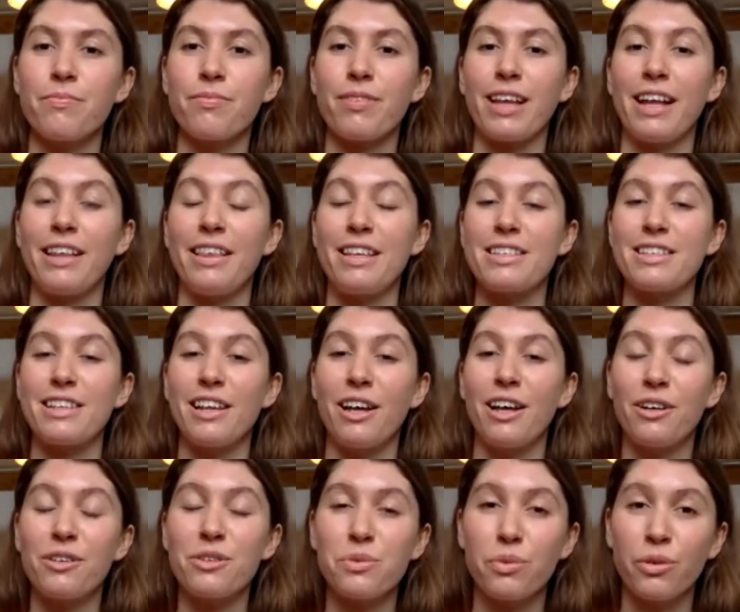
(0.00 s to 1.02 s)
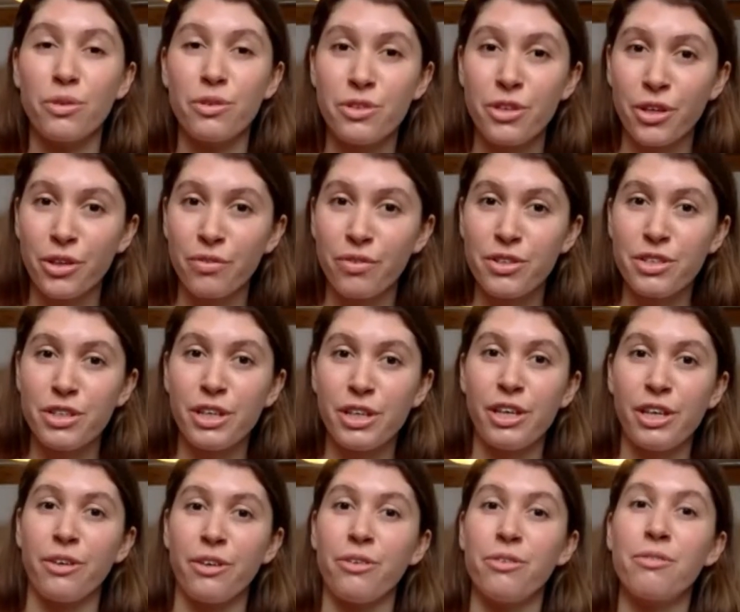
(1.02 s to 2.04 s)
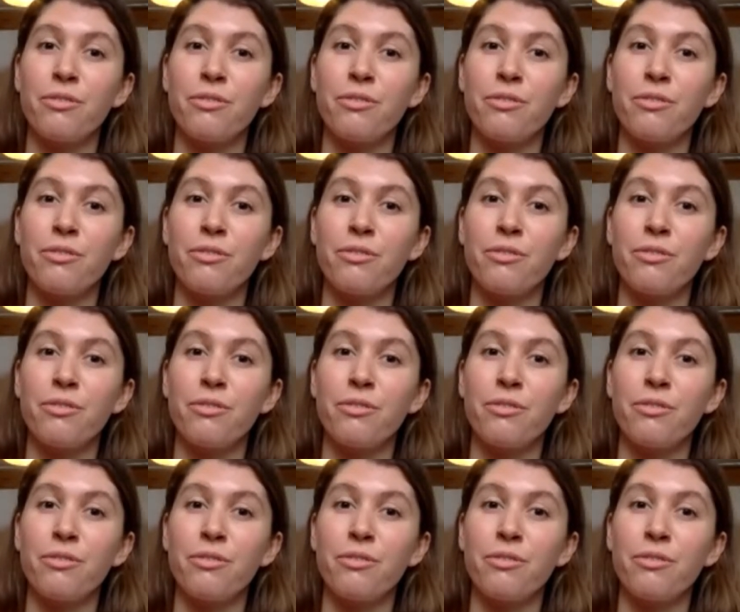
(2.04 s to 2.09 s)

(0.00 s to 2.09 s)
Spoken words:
And this last one's over to you.